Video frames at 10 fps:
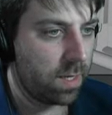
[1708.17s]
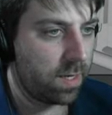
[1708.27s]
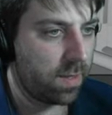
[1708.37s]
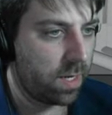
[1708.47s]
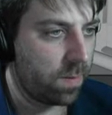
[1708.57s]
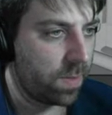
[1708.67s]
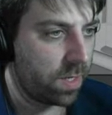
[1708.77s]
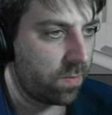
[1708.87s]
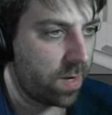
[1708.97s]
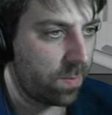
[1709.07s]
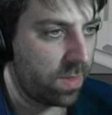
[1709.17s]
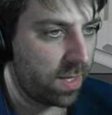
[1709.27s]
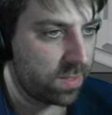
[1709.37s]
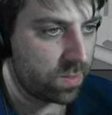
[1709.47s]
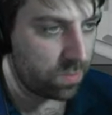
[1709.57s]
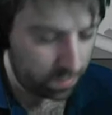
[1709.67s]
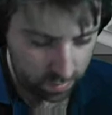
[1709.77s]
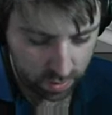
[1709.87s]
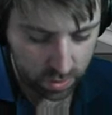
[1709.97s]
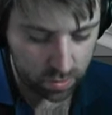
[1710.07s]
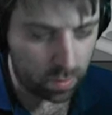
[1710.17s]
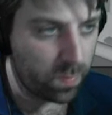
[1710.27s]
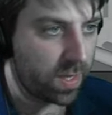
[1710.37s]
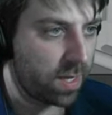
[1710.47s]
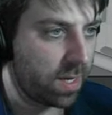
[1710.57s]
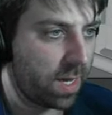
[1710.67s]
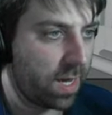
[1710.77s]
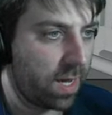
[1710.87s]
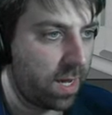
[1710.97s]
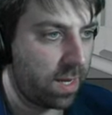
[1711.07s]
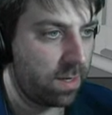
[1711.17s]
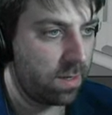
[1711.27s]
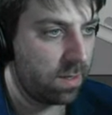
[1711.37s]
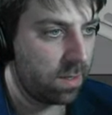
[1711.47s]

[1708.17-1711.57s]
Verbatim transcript: And then I'm gonna grab these two, control B again.